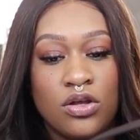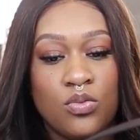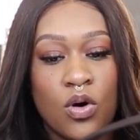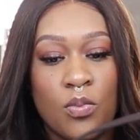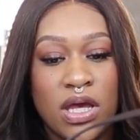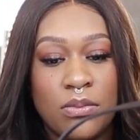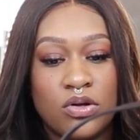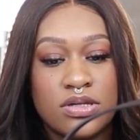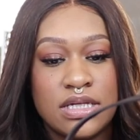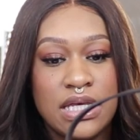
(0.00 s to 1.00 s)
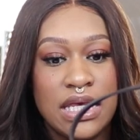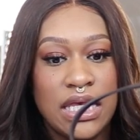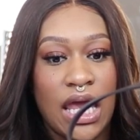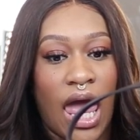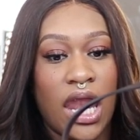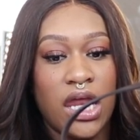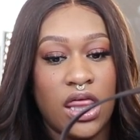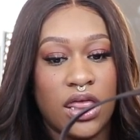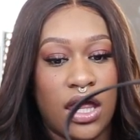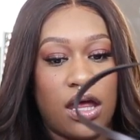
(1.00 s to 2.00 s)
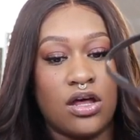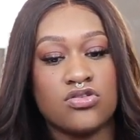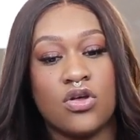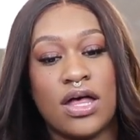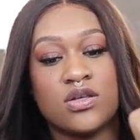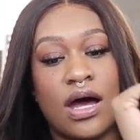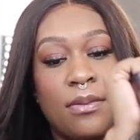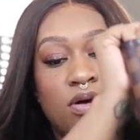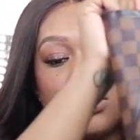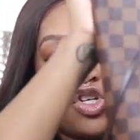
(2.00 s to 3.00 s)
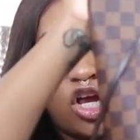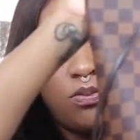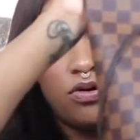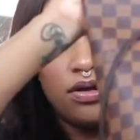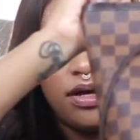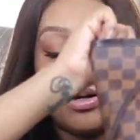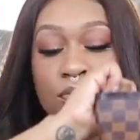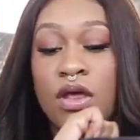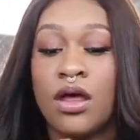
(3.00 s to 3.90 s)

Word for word: You won't be able to see anything. So that's why I put the shaper in there.